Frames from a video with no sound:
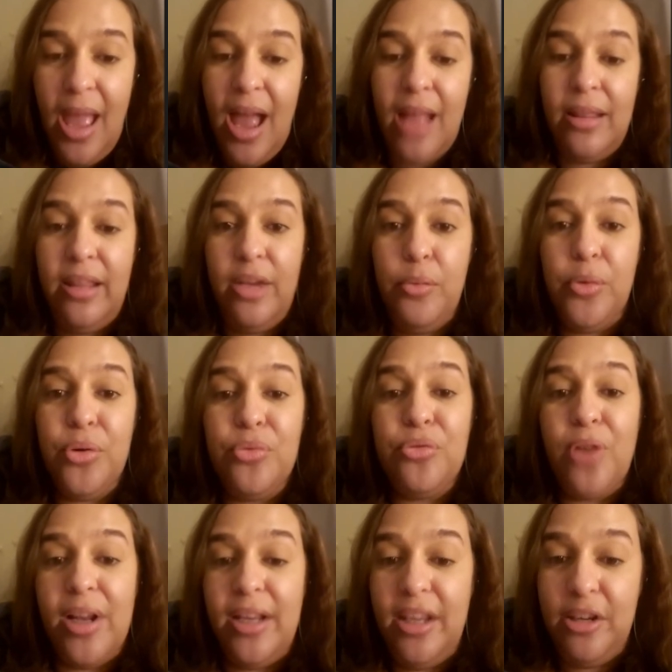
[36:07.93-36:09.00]
and they were
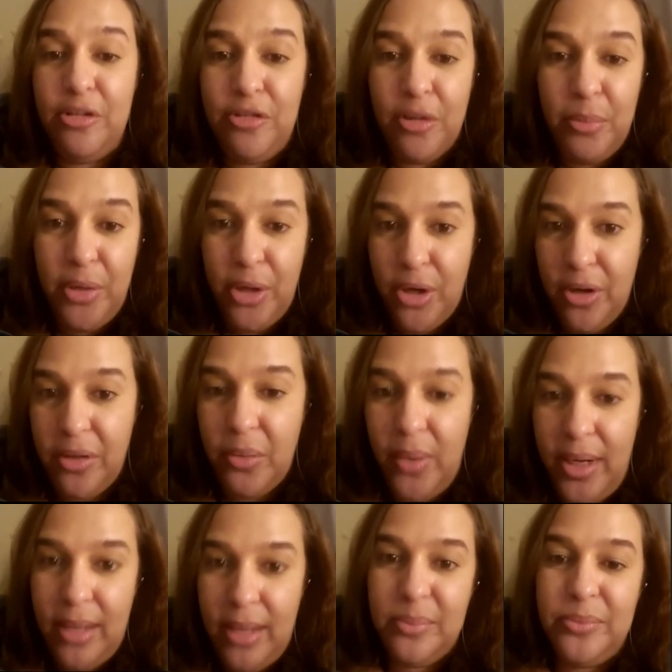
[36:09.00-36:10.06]
running from the earthquake.